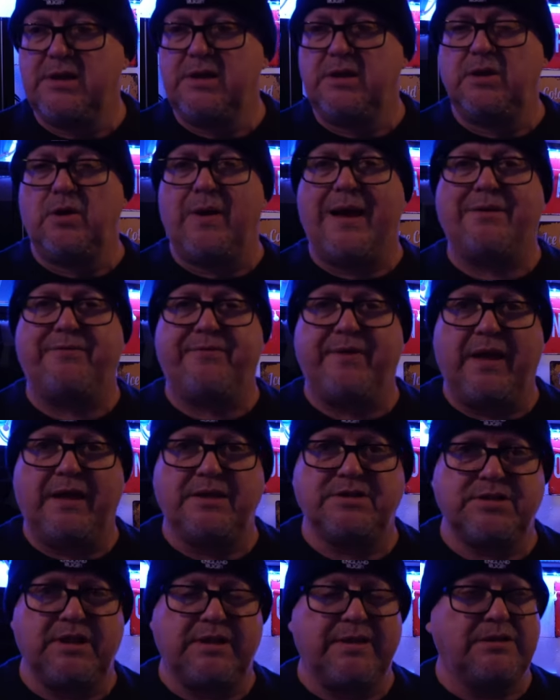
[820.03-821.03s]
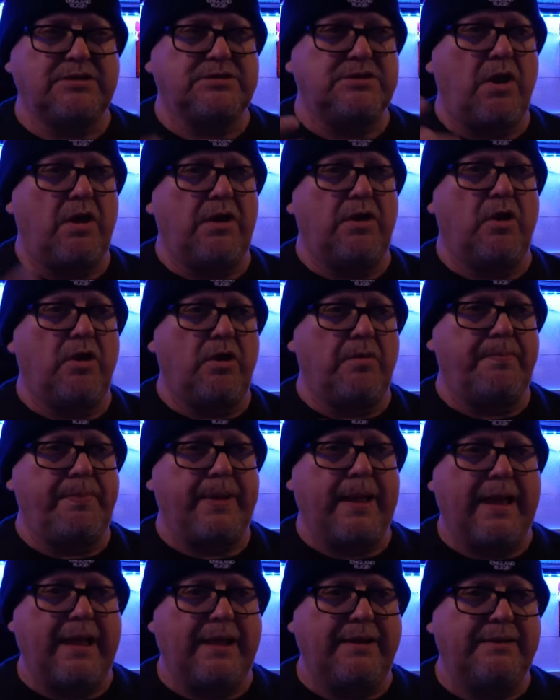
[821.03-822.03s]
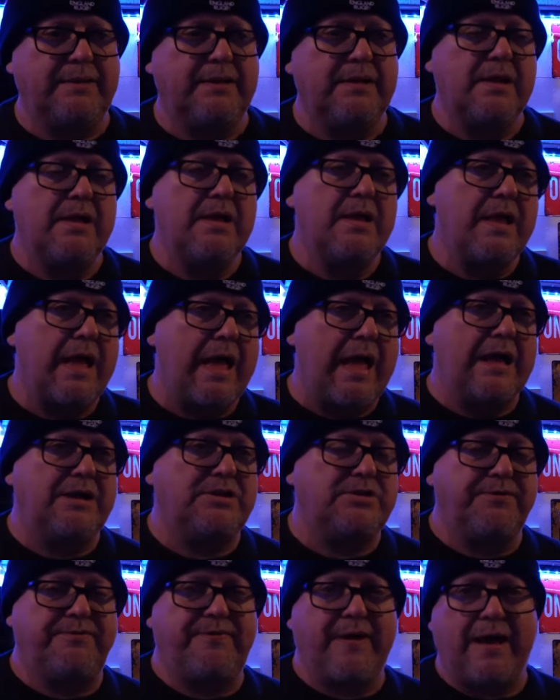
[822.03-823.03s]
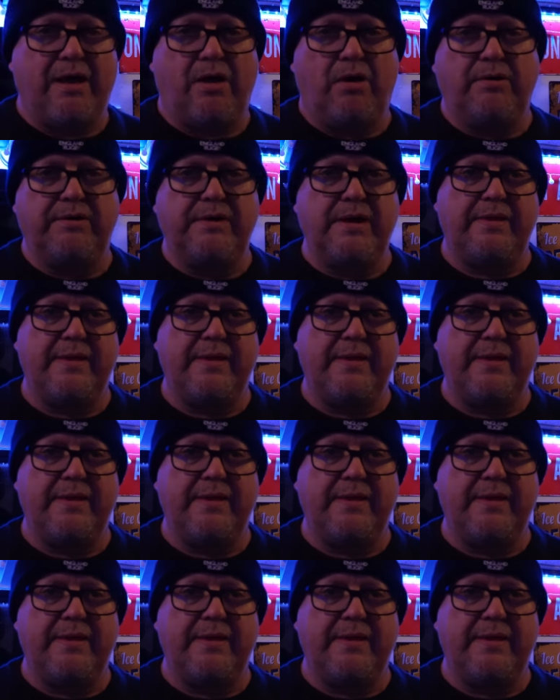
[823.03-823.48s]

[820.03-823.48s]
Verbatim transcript: You'll add VAT. Those 99 a pound. Add your VAT on.